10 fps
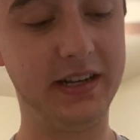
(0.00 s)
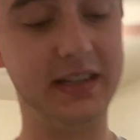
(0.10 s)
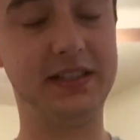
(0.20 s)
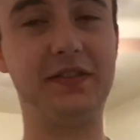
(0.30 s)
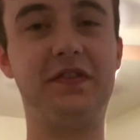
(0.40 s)

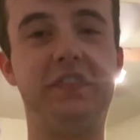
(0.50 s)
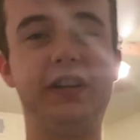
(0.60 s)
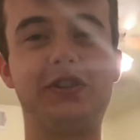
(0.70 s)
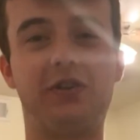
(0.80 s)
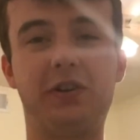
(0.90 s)
is
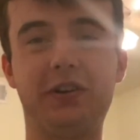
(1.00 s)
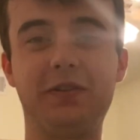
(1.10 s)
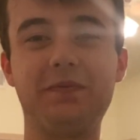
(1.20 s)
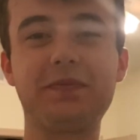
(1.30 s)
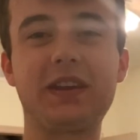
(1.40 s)
fish
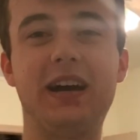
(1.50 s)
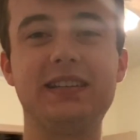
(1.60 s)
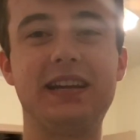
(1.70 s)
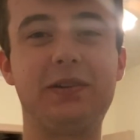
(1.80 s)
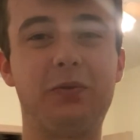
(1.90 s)
oil. I
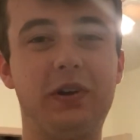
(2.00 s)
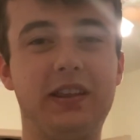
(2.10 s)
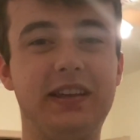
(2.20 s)
take one of